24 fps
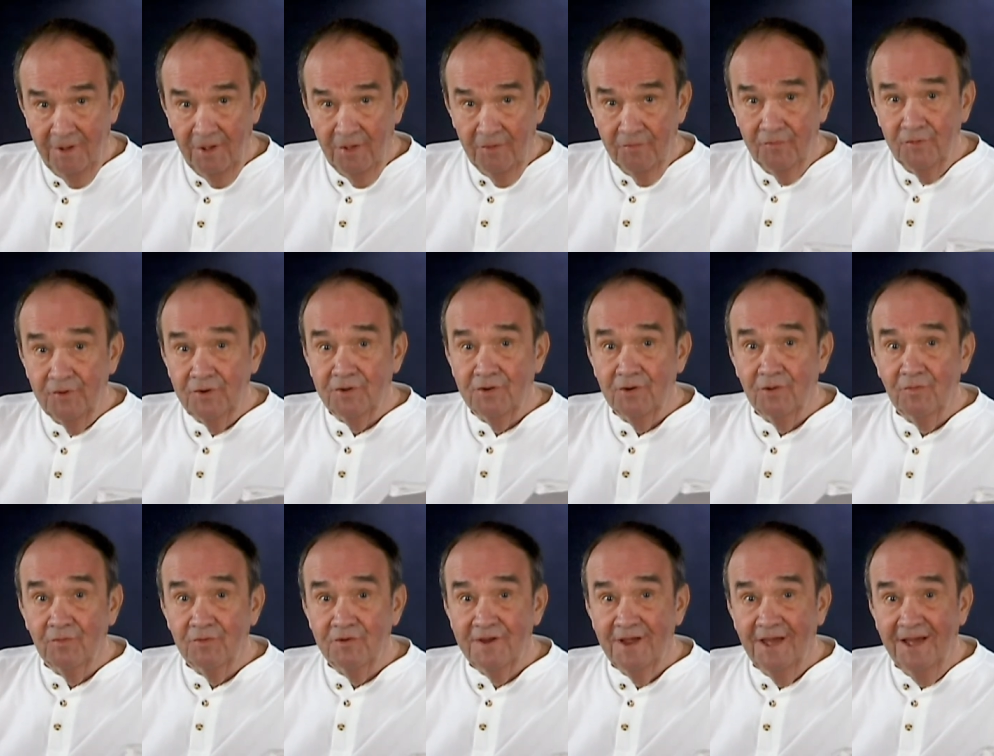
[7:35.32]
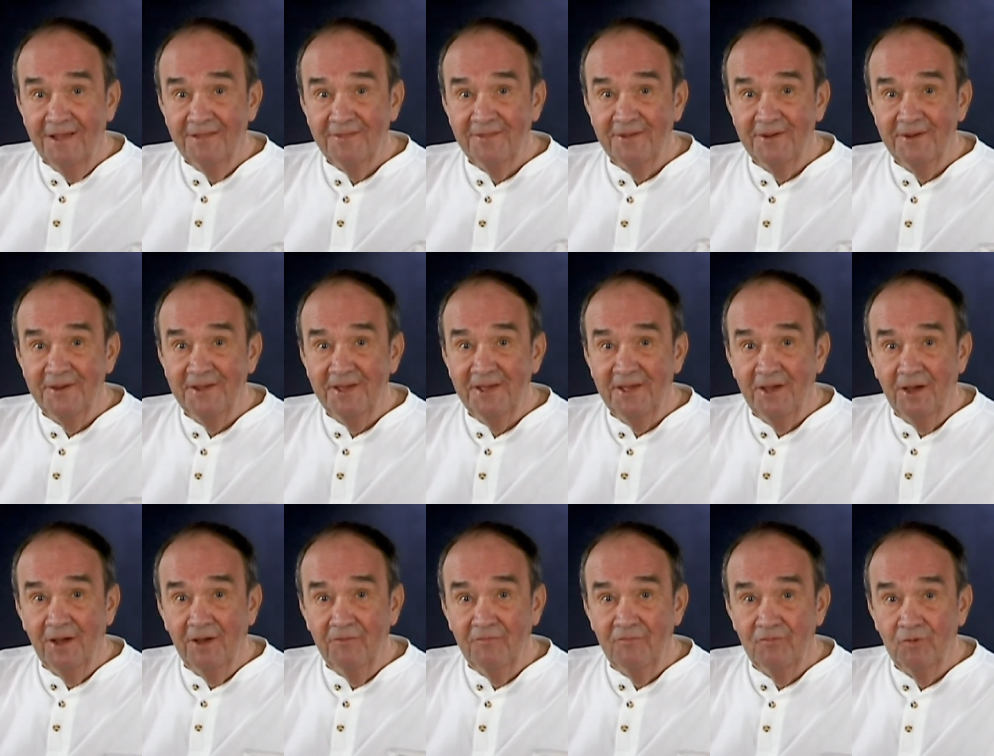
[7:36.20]
the totality
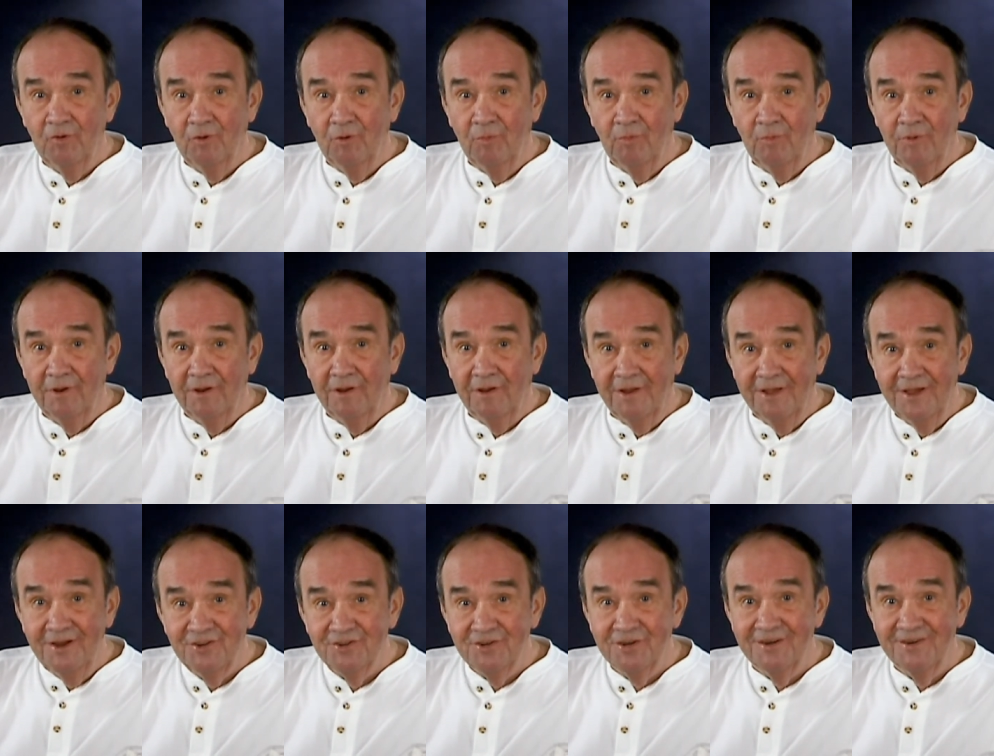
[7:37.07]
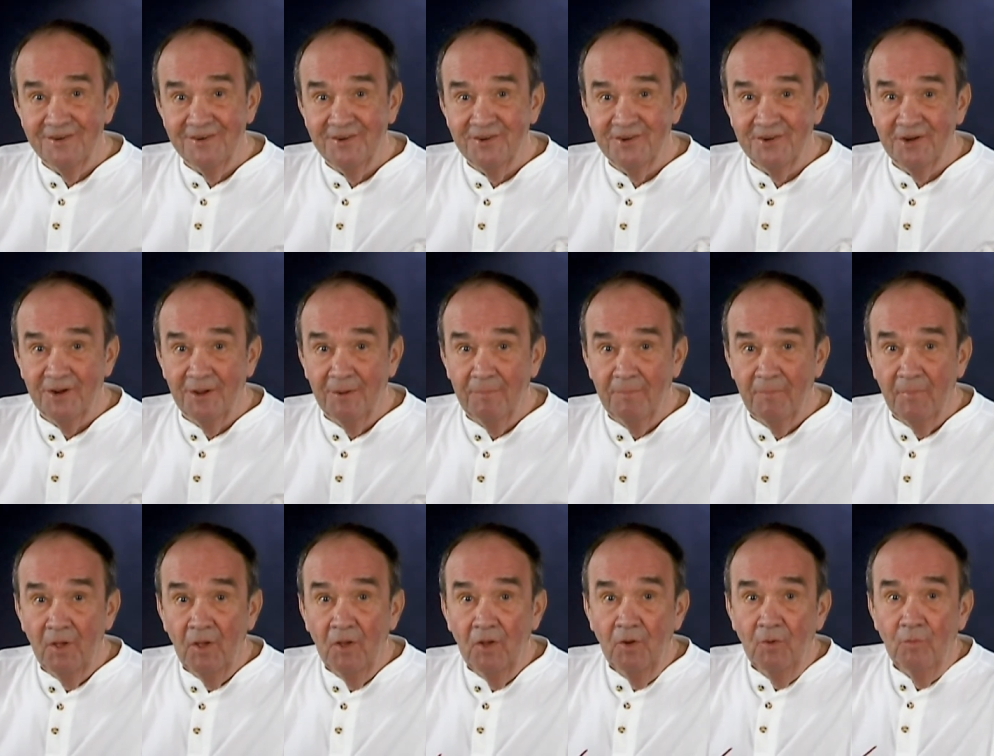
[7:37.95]
of your relationship
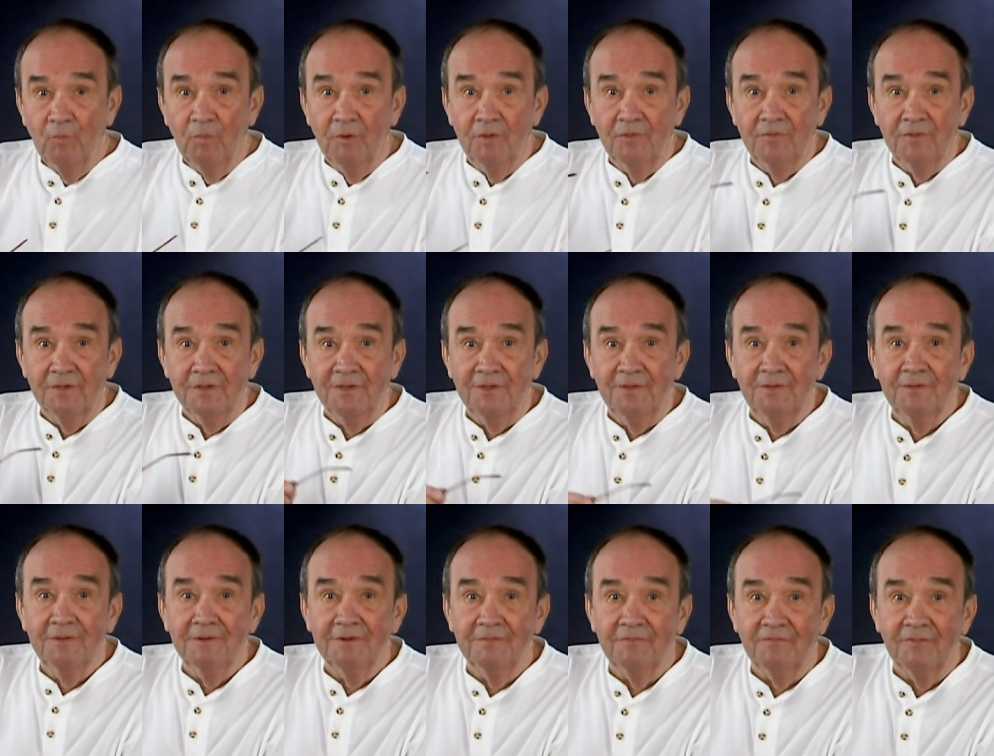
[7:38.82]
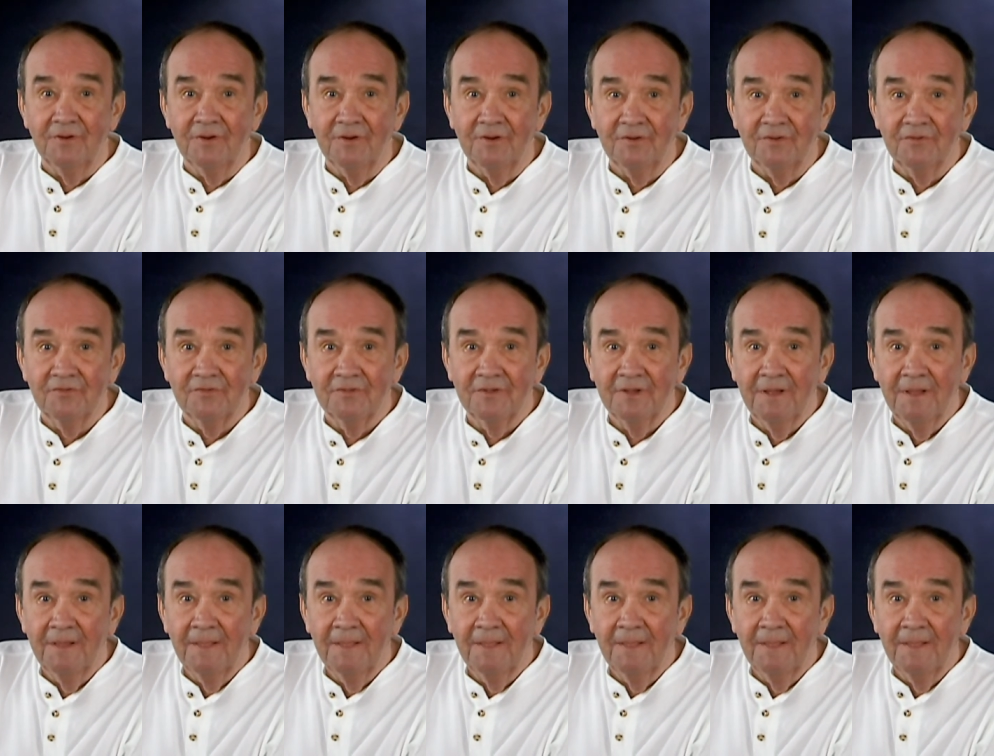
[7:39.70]
with the universe